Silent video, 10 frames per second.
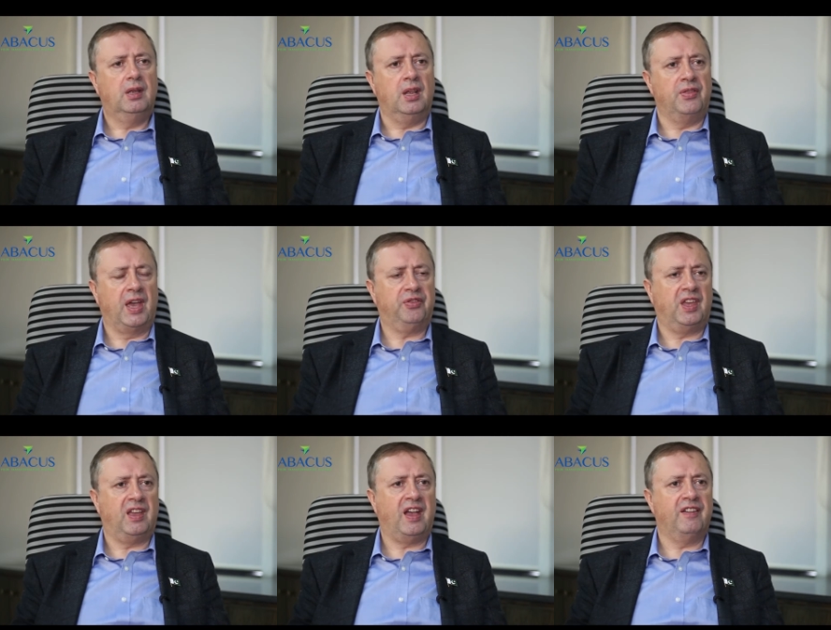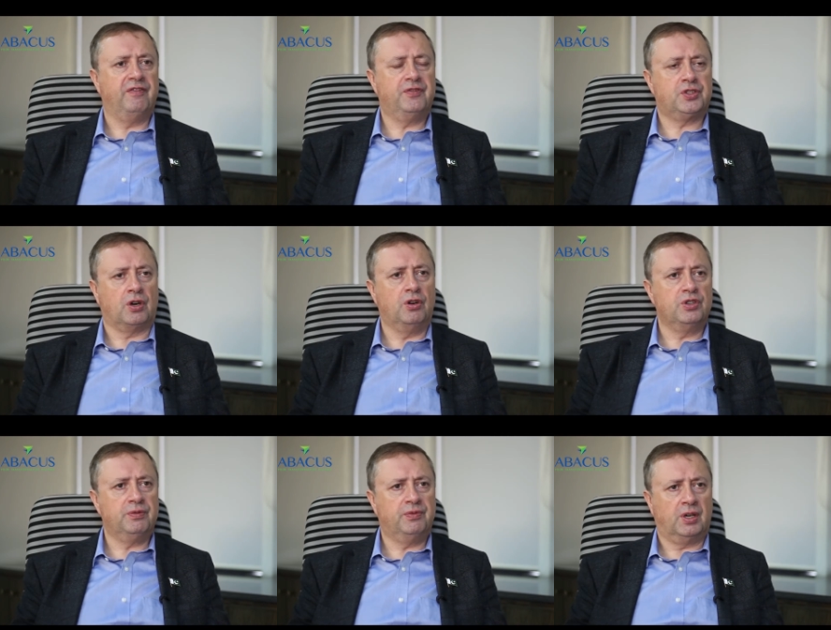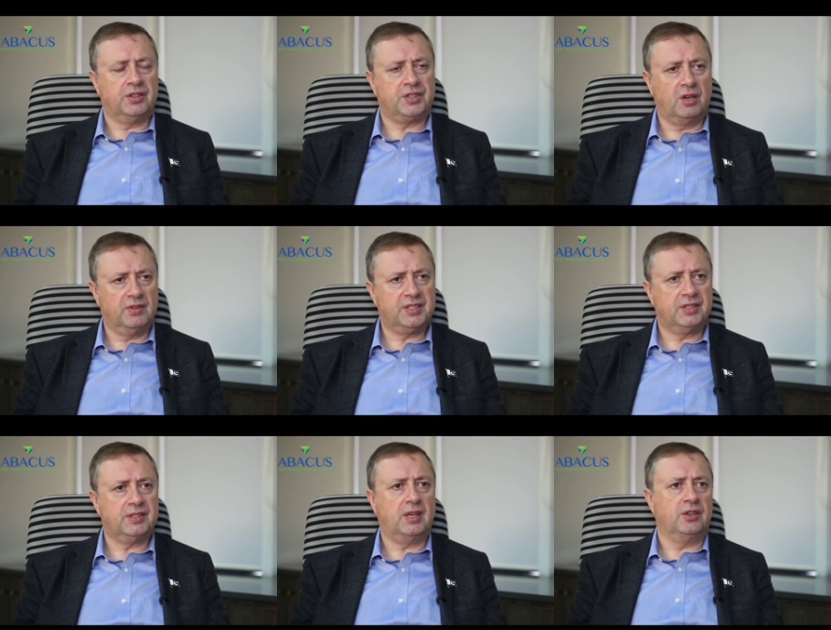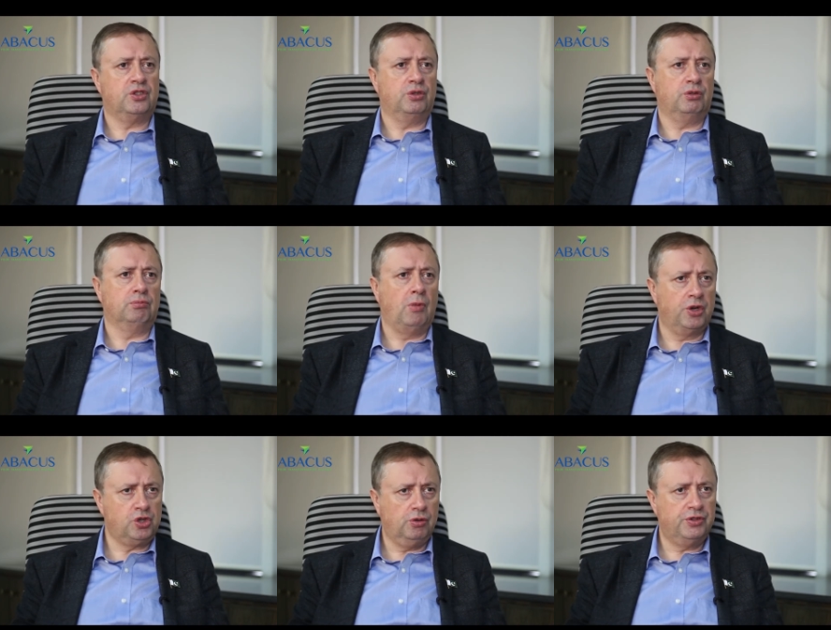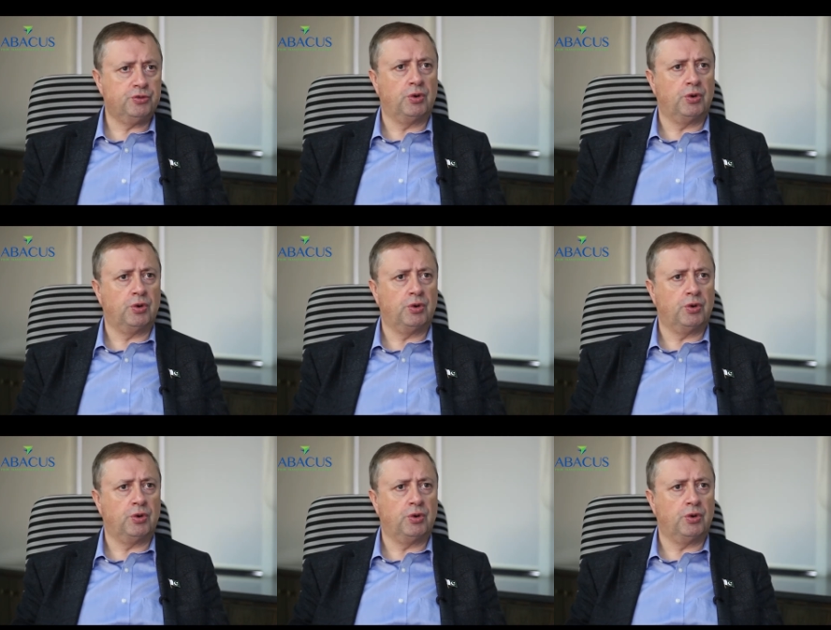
in that they have turned their services into modules,